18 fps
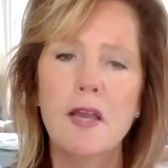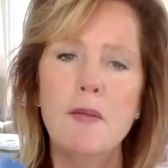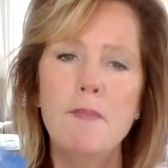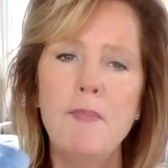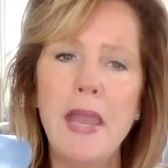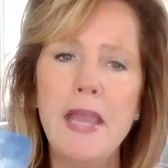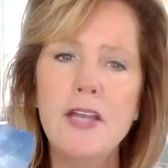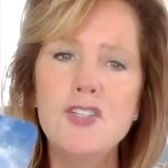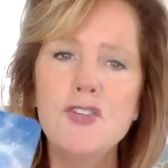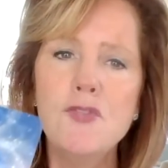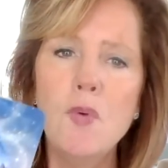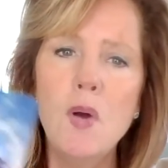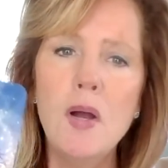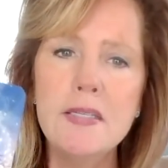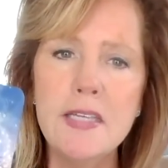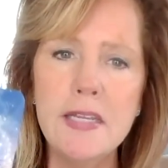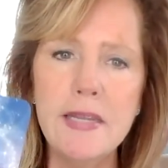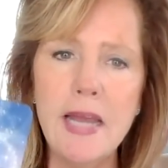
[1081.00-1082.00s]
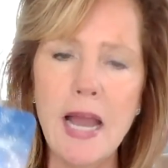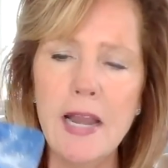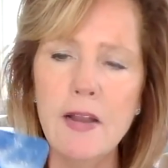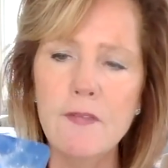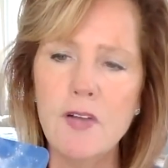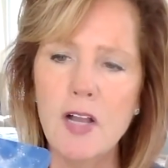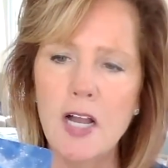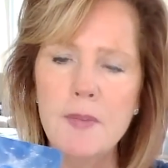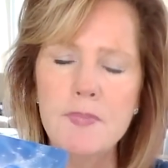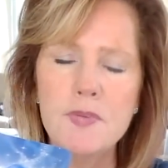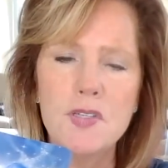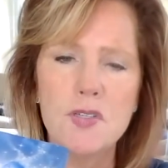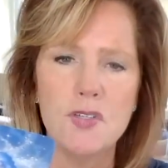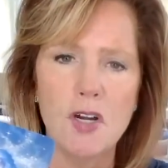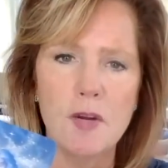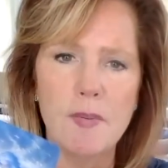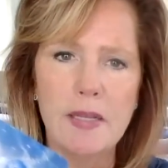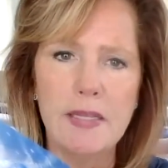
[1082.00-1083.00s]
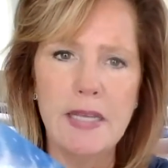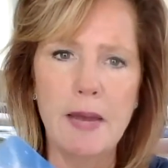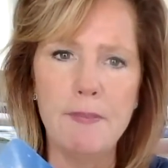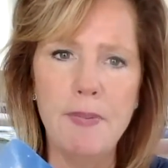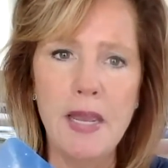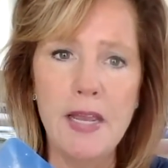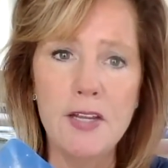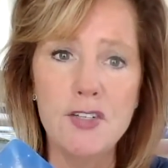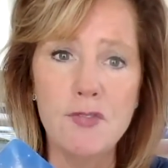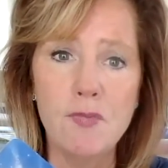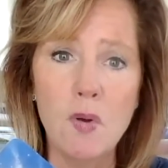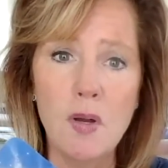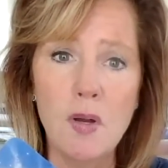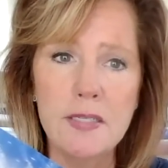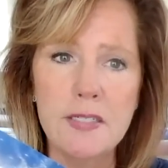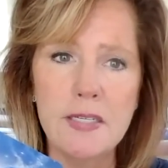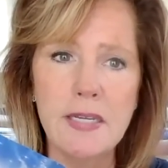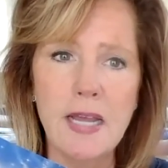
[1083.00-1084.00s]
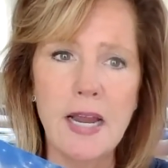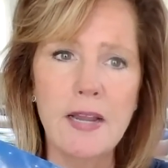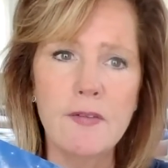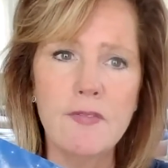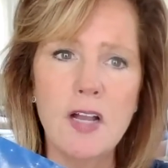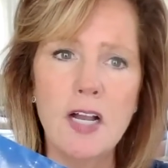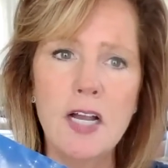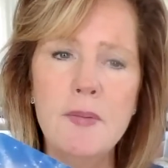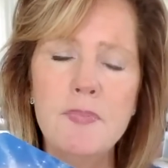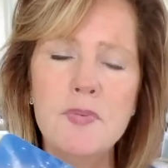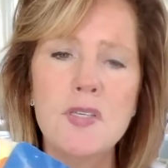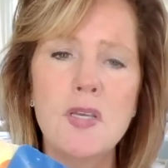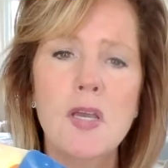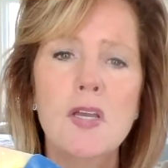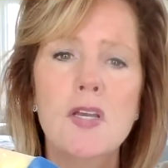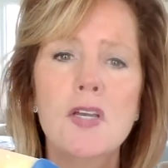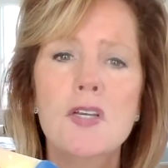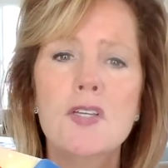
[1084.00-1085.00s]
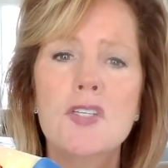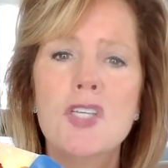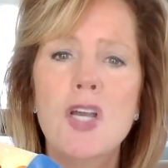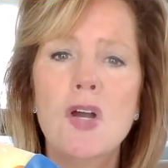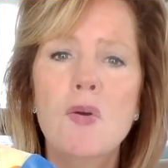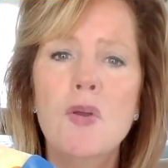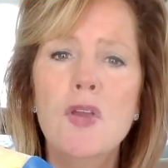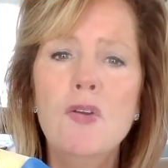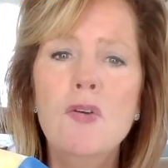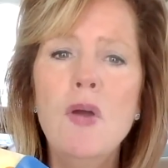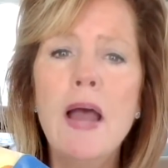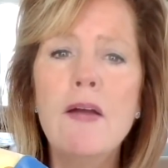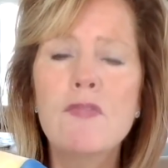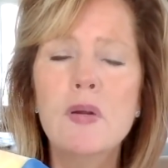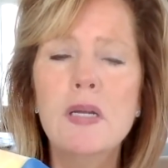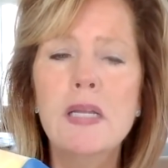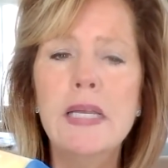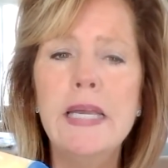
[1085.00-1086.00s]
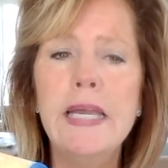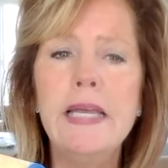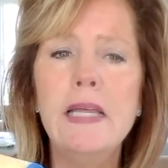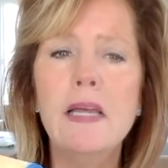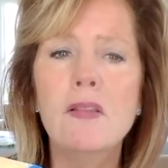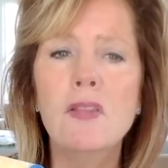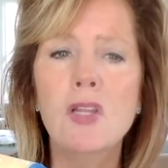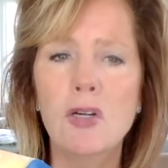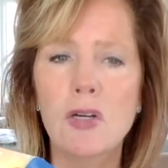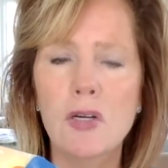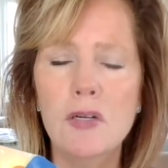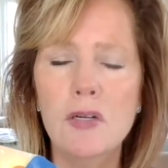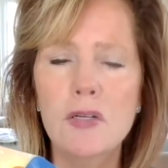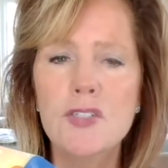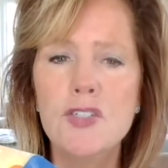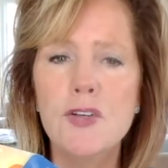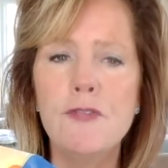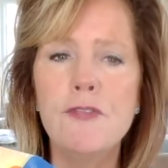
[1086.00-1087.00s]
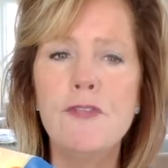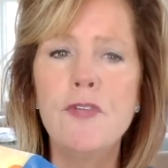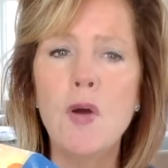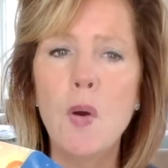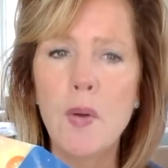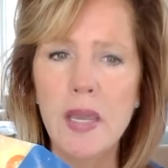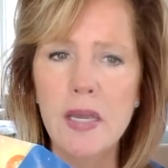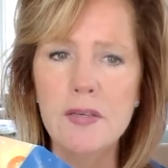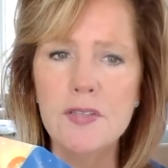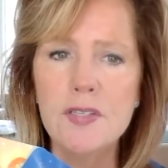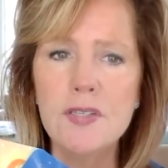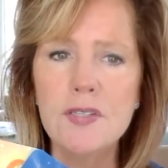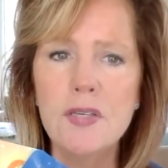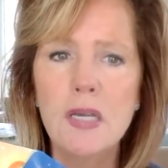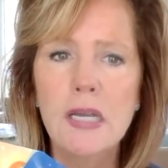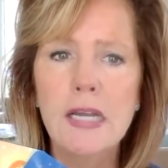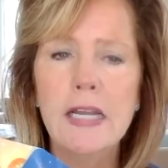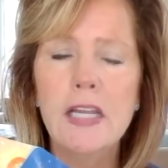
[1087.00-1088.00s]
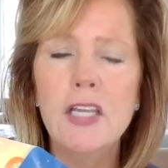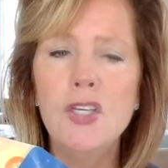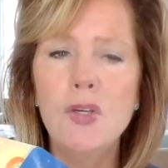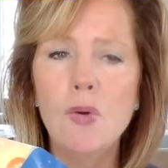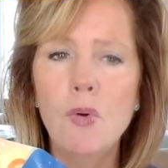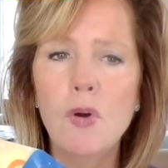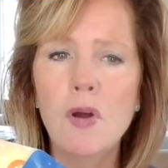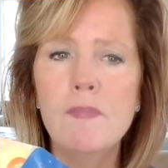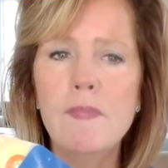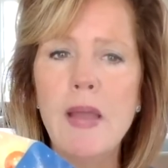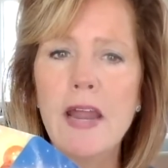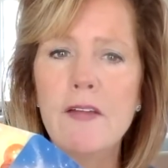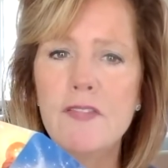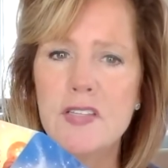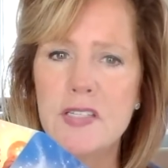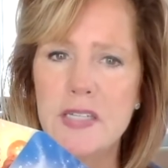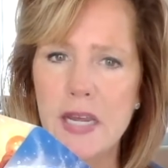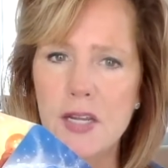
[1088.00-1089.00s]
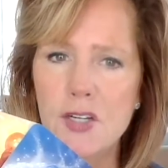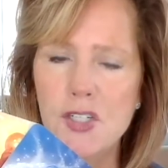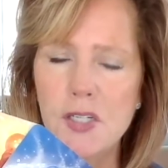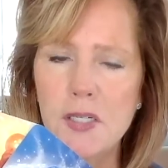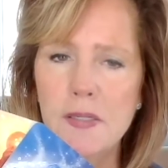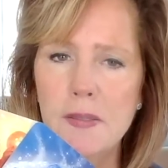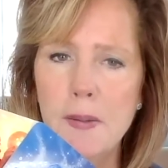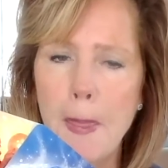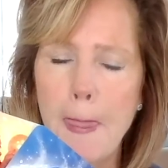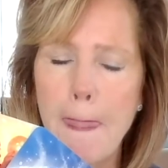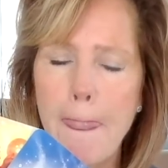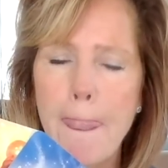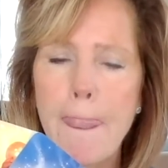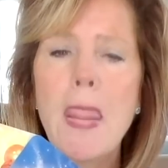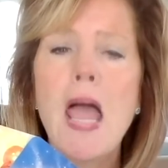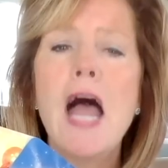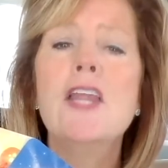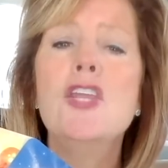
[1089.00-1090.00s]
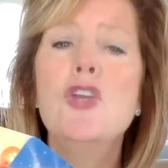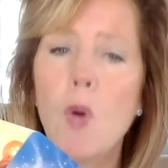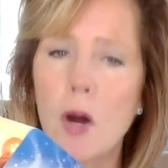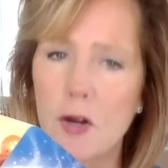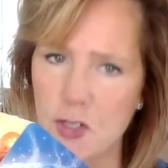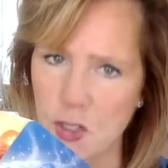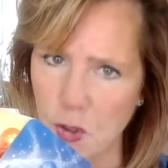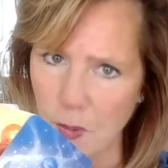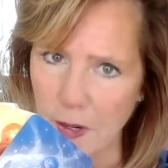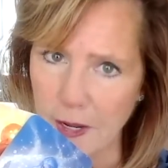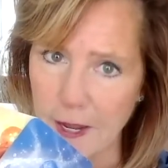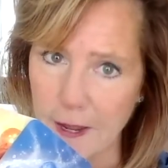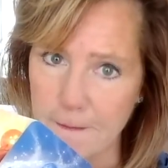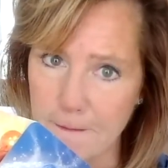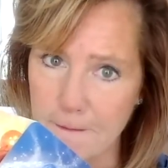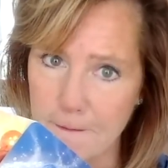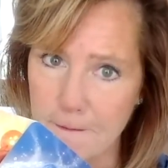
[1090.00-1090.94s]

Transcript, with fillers: Page of Wands, and Nine of Cups. Sorry about that. Page of Wands and Nine of Cups. So, you have really learned to focus your manifestation and you are doing it.